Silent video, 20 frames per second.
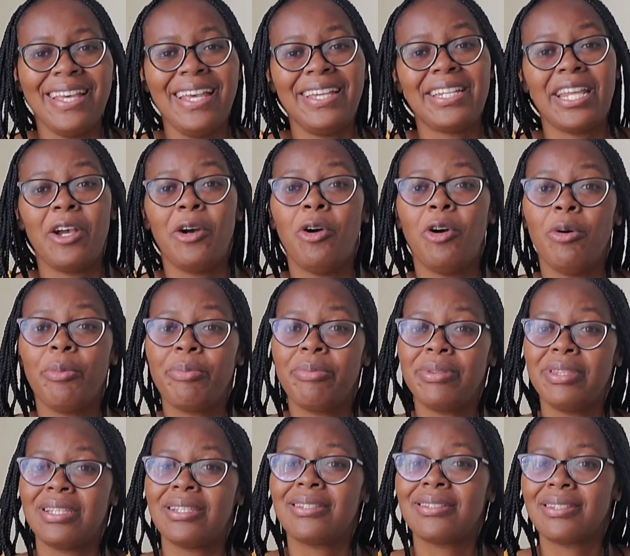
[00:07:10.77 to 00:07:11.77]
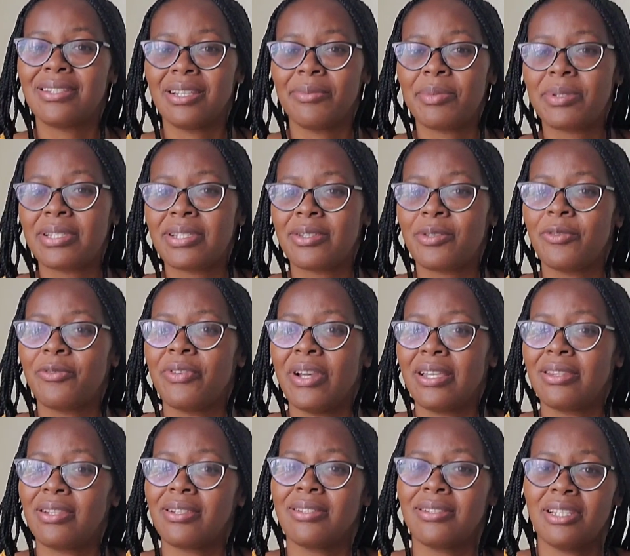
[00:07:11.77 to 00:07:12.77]
And I hope you
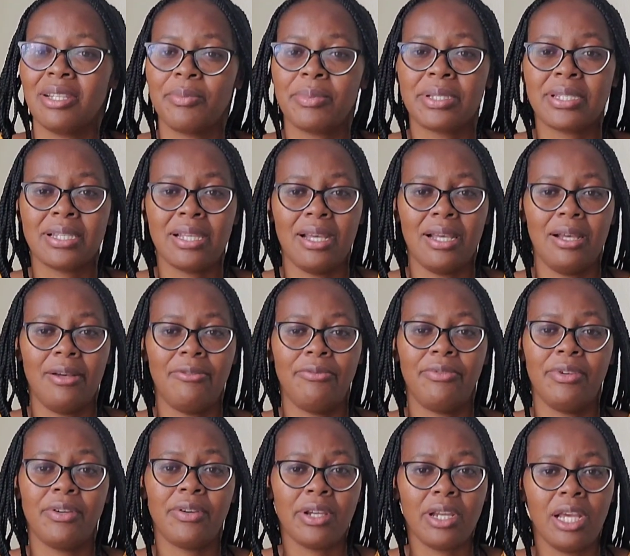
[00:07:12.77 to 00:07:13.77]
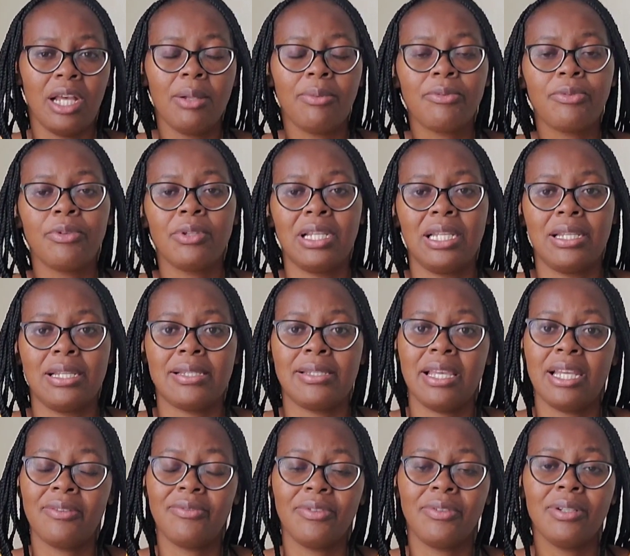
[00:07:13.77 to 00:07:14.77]
find these tips very helpful and
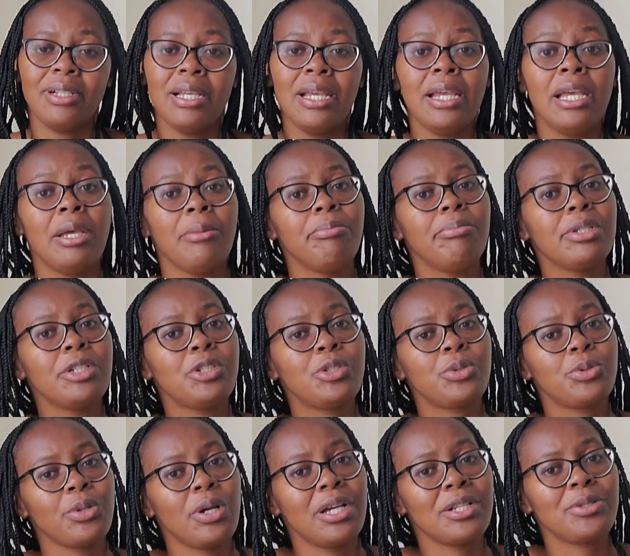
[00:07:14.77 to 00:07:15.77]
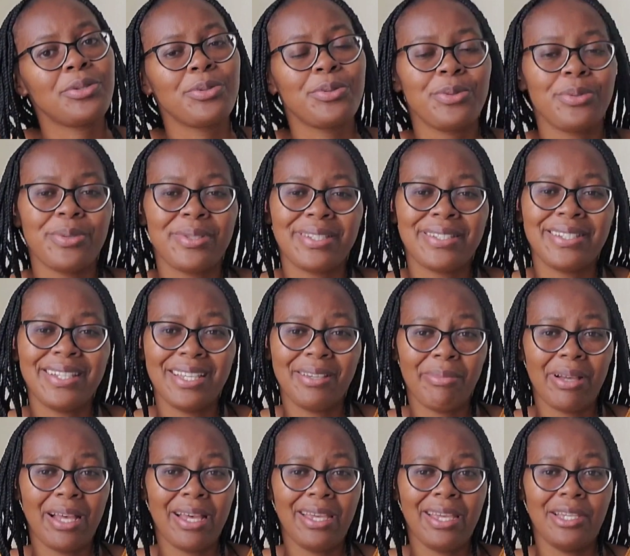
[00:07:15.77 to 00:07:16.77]
insightful. Be sure to stay
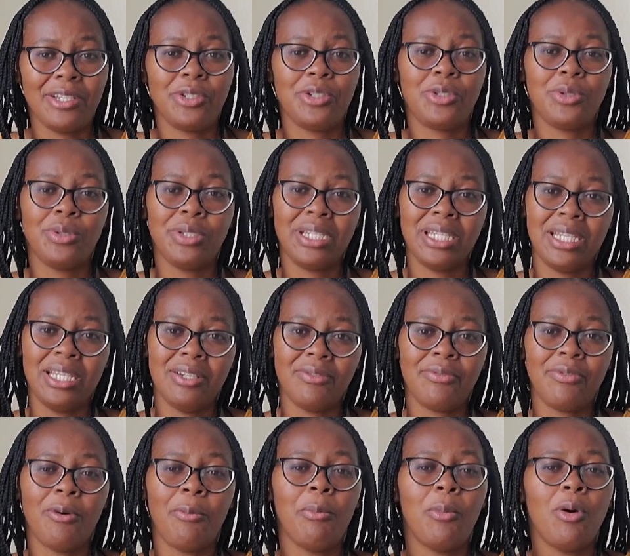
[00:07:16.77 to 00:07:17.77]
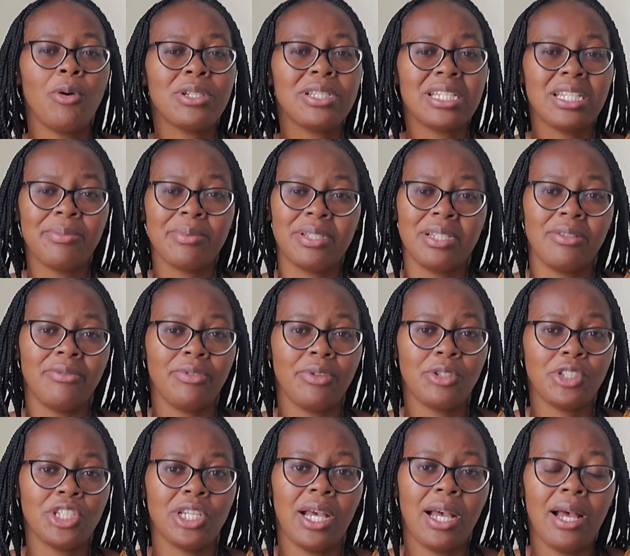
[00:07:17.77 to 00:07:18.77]
by and tune in for more tips in
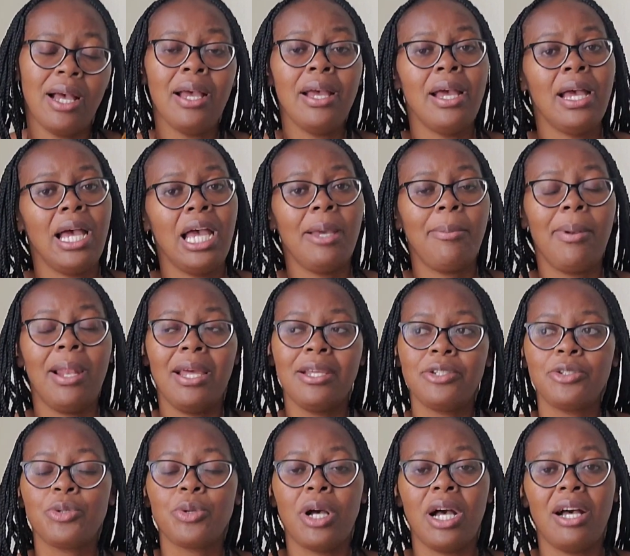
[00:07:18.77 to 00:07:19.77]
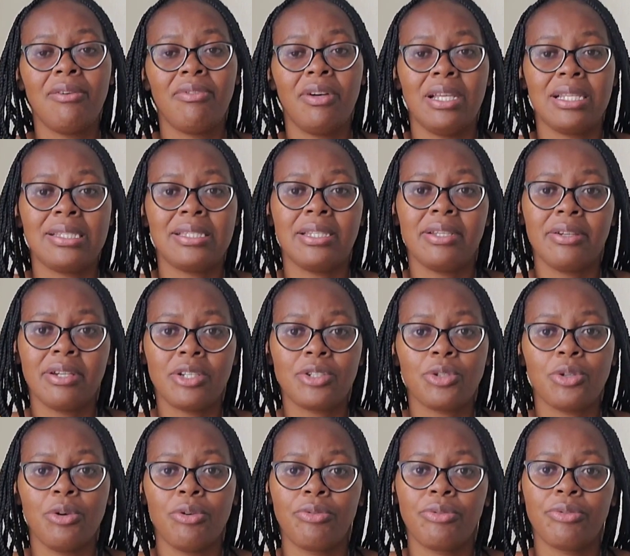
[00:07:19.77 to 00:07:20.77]
future. I plan to have a series
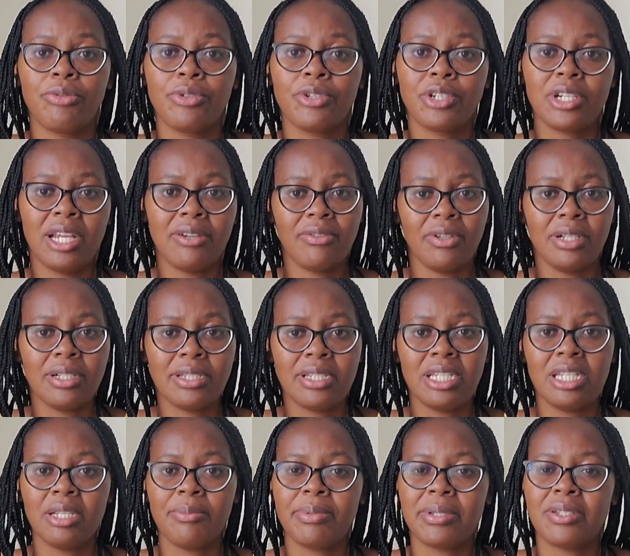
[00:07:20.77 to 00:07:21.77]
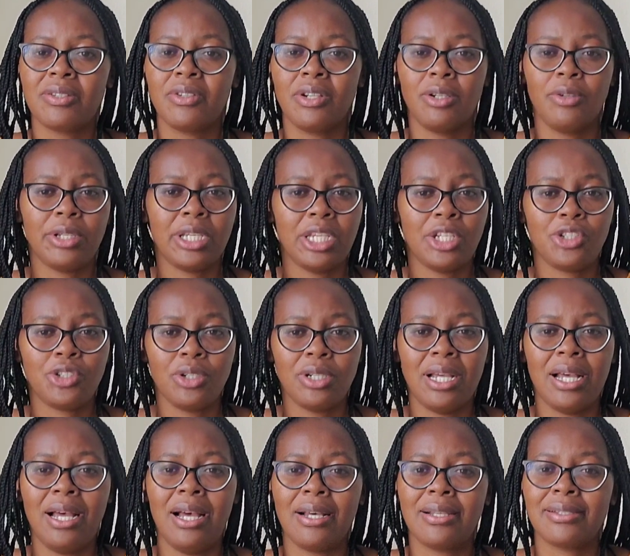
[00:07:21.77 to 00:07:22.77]
of travel tips, relocation
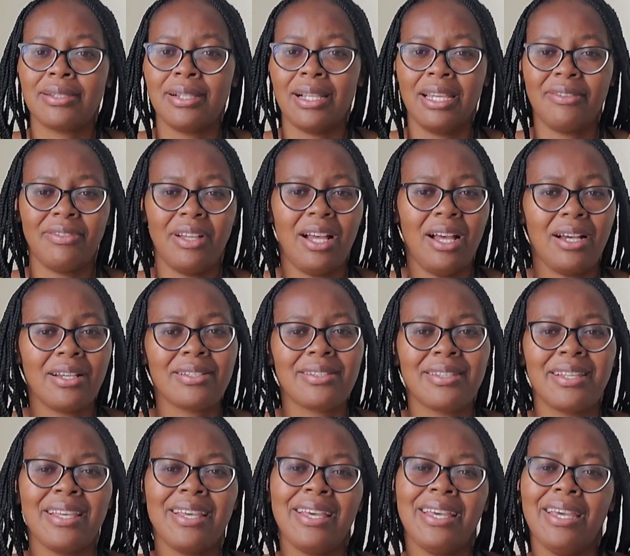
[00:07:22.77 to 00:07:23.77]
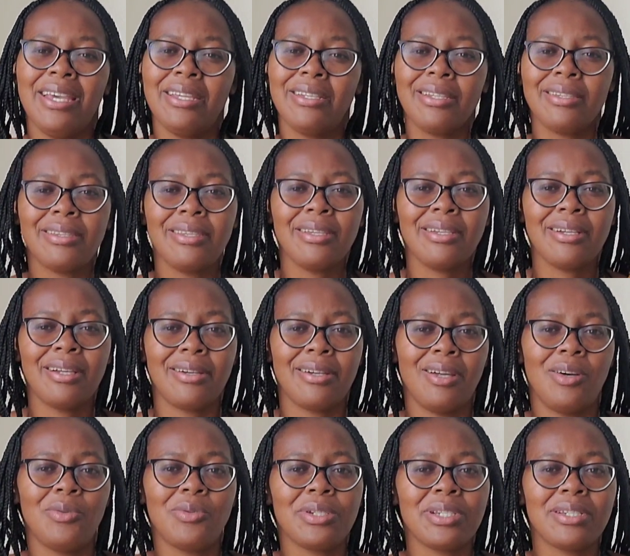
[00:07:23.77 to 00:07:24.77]
hacks, life hacks, anything
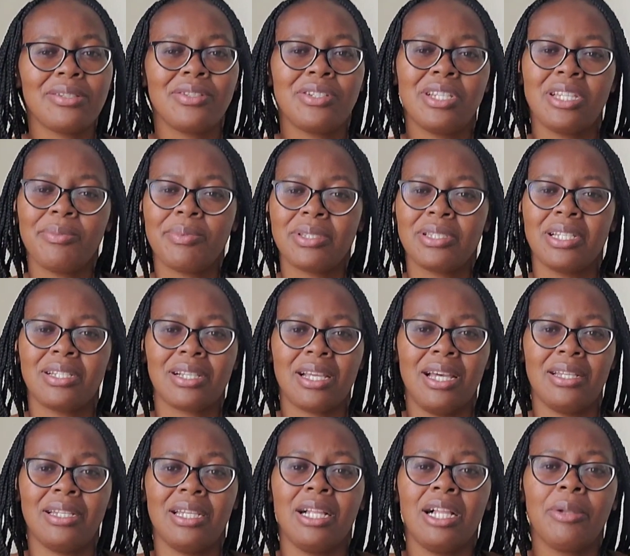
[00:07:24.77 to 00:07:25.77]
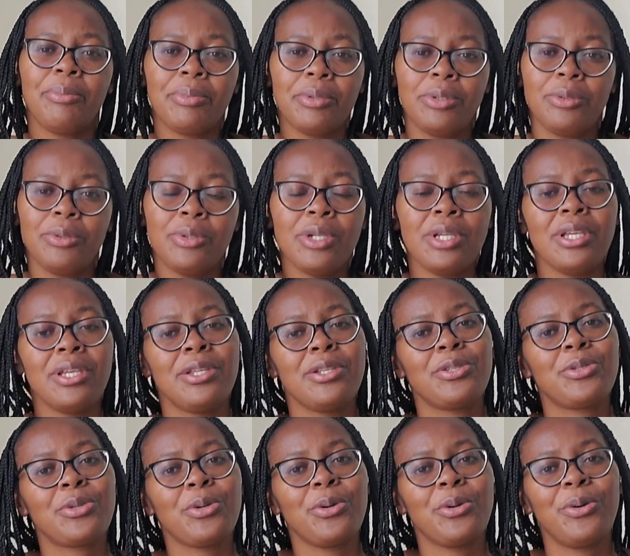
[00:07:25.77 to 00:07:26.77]
around tips that can help you.
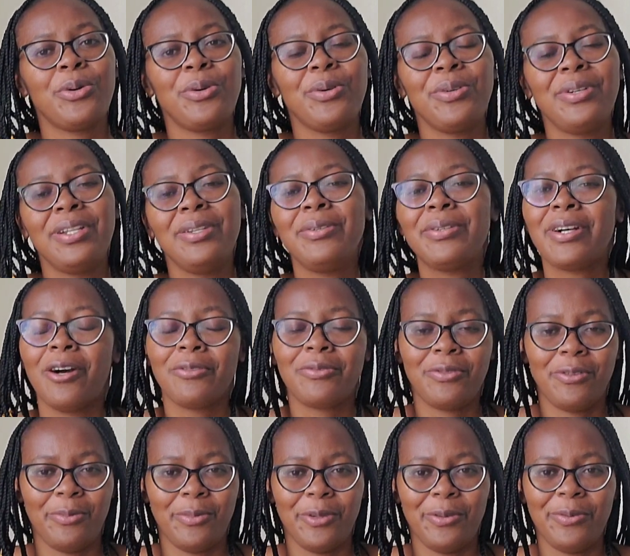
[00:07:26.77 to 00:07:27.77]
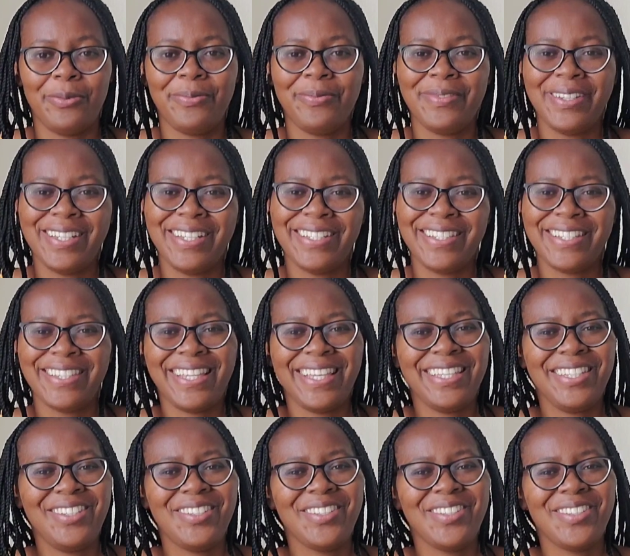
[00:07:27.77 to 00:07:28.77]
So look out for more.
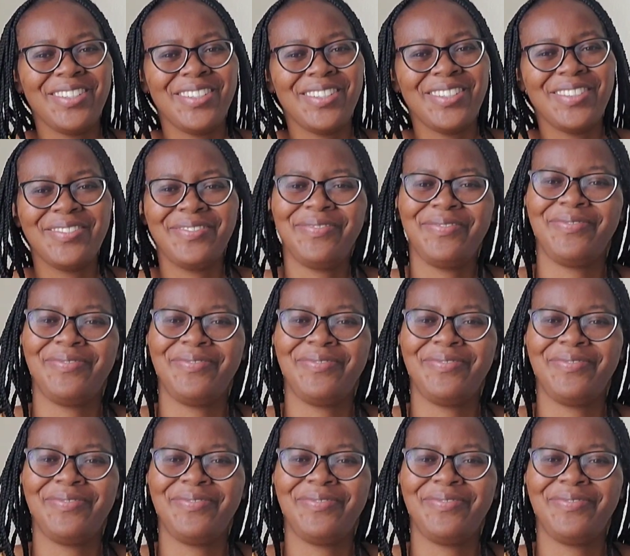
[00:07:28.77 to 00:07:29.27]
Thank you.